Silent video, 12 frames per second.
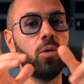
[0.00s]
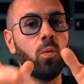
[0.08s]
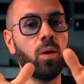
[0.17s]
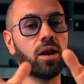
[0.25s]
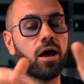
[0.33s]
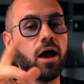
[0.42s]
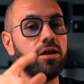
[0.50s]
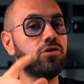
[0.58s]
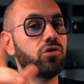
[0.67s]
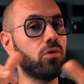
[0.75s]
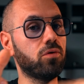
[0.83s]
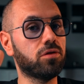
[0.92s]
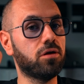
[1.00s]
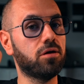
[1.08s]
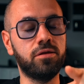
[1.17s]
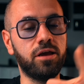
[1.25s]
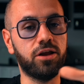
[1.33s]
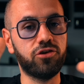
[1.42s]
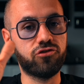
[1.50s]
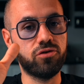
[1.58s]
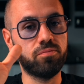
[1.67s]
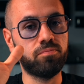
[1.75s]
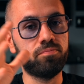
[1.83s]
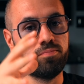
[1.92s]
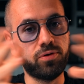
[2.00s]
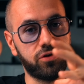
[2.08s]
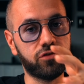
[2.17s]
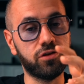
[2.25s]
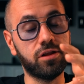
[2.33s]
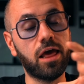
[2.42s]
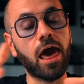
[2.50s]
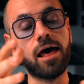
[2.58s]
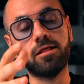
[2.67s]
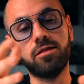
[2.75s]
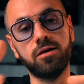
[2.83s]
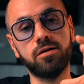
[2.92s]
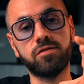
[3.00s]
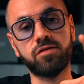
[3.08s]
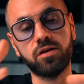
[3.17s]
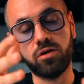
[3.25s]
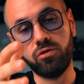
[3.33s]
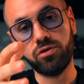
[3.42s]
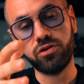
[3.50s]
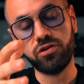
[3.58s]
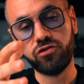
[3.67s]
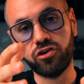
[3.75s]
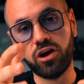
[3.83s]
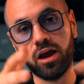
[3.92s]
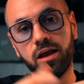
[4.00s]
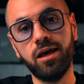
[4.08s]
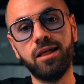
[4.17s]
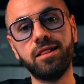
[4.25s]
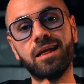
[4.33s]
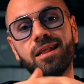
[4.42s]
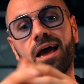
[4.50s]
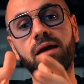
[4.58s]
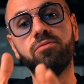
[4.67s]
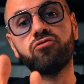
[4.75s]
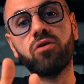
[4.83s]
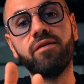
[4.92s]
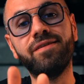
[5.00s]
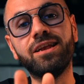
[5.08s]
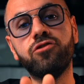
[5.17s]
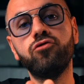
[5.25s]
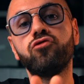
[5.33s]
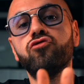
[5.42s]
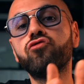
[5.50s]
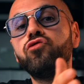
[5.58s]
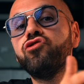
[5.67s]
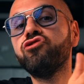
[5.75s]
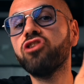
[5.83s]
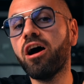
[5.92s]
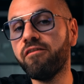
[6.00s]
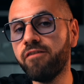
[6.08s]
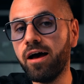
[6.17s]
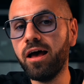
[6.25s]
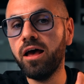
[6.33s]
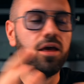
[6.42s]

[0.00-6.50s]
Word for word: when I told the initial person at the security check that I am traveling to Suceava,